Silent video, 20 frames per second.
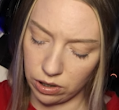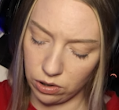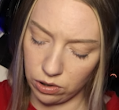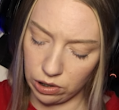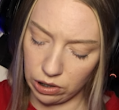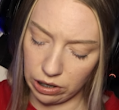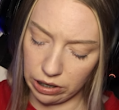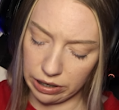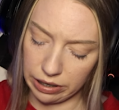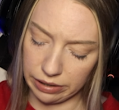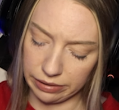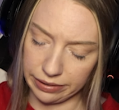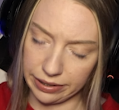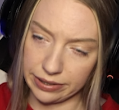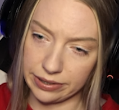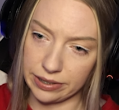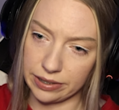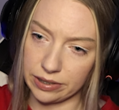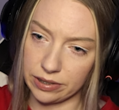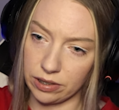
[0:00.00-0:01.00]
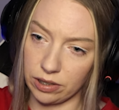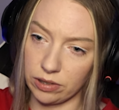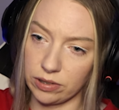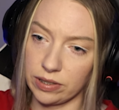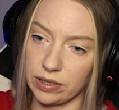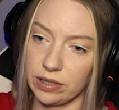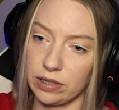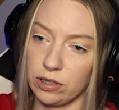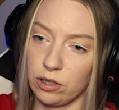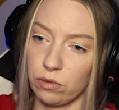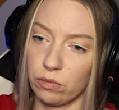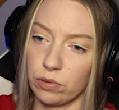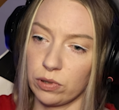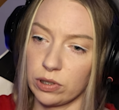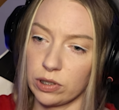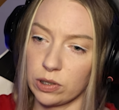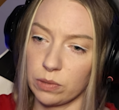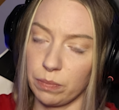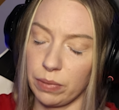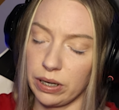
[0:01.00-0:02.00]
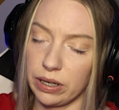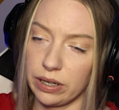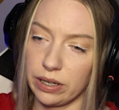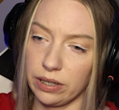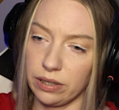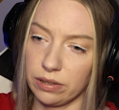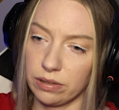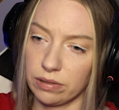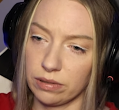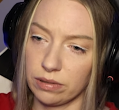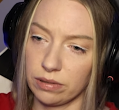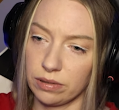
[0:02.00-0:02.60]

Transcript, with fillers: Or unless it starts at a different spot.